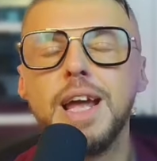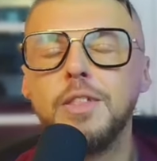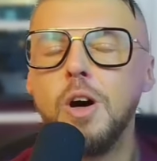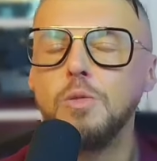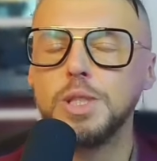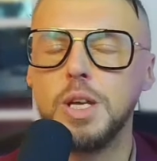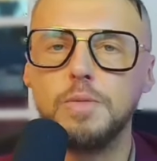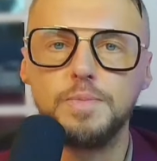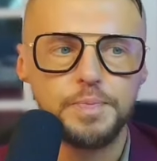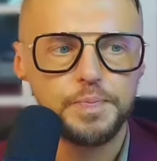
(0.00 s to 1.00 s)
And
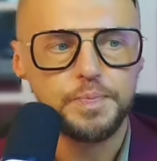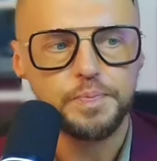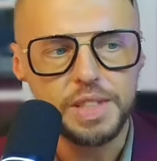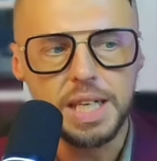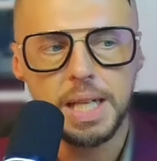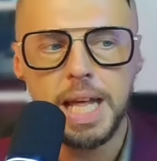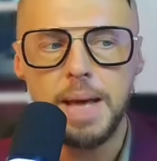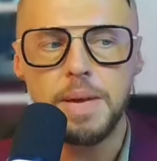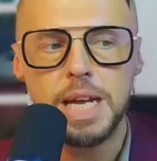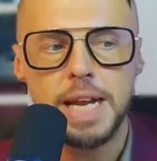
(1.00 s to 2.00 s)
also, let
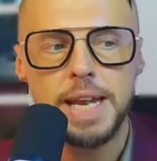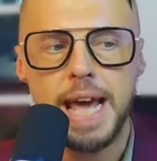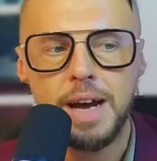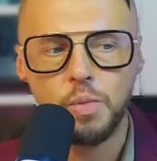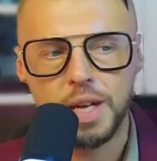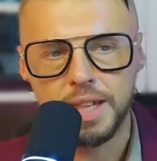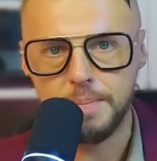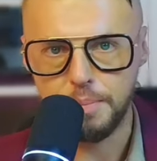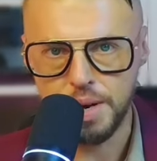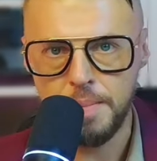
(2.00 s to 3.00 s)
me connect
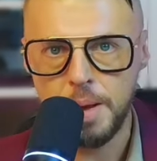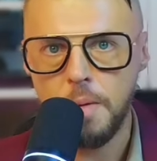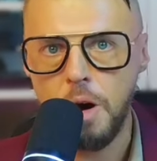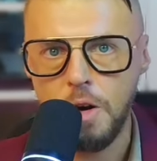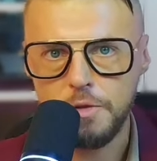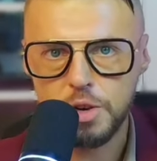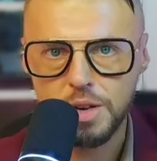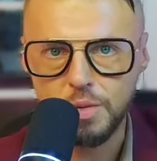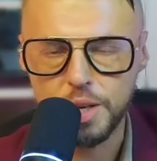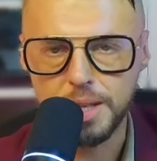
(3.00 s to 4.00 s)
with premium offer
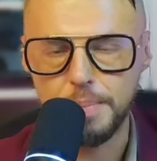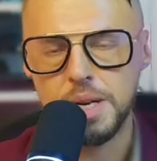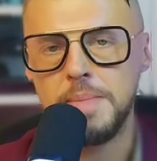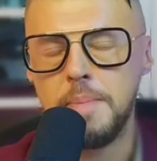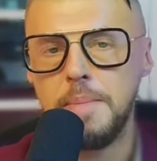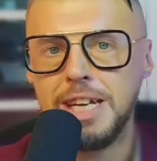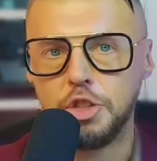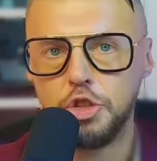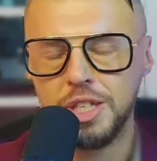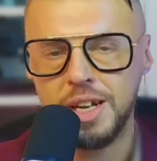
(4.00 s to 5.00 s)
with the premium
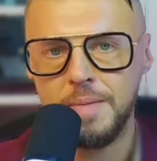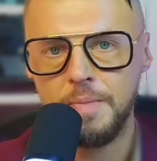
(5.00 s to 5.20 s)
messaging.